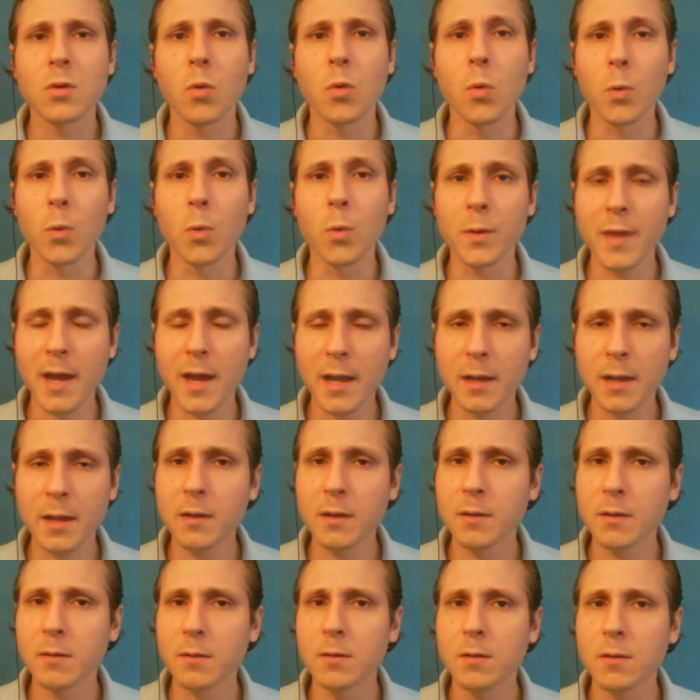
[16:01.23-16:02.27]
or that
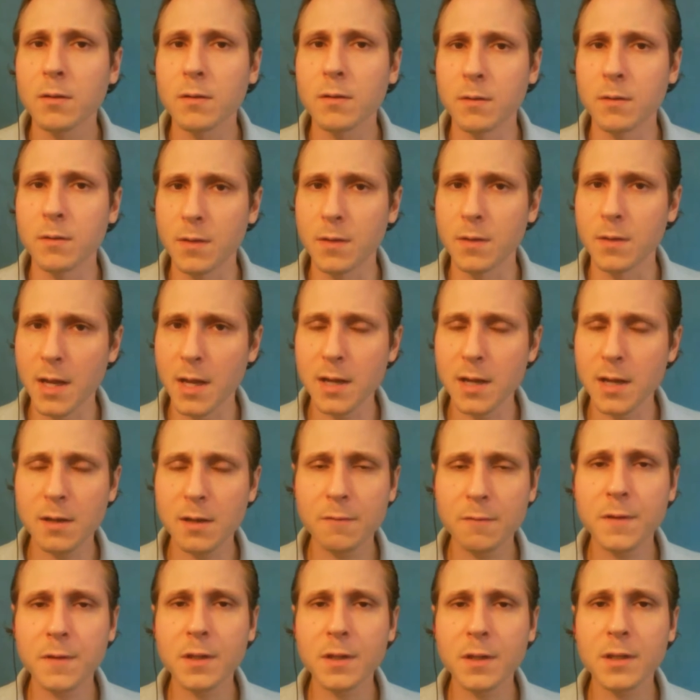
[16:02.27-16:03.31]
negative
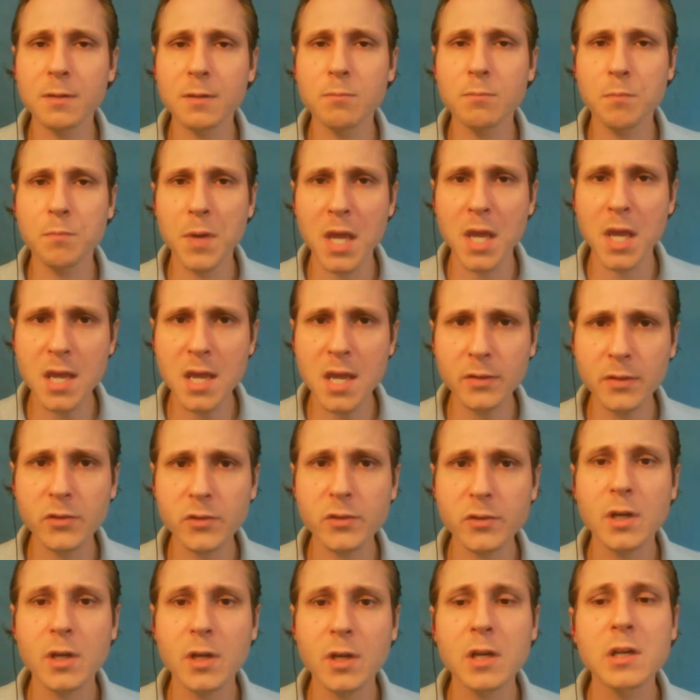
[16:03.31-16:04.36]
feeling
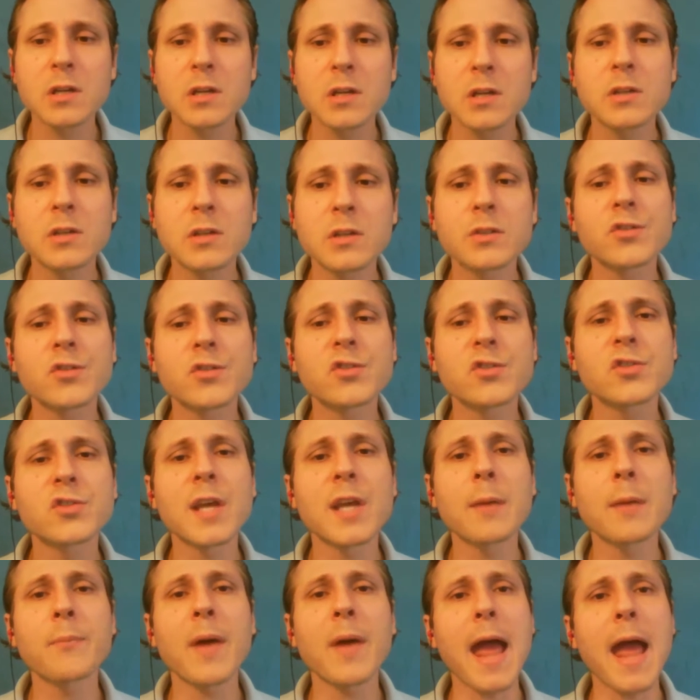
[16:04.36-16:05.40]
peaks,
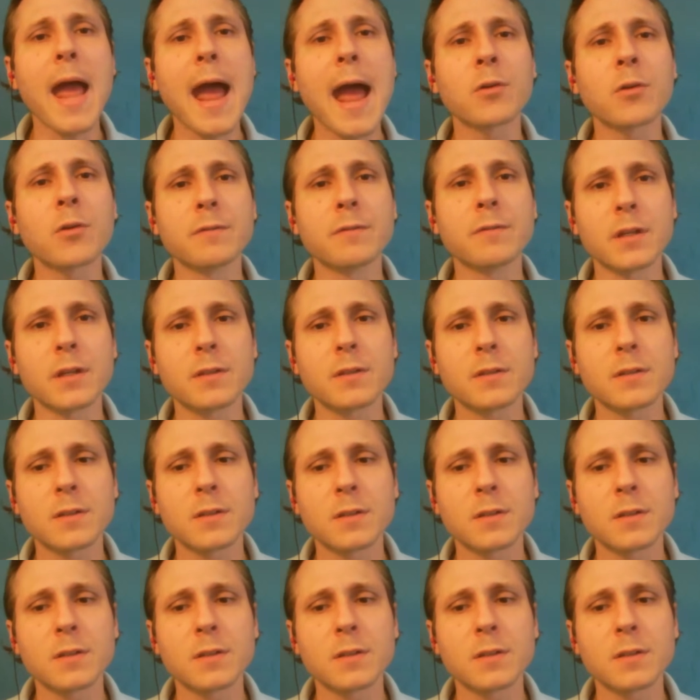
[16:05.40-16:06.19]
step out of it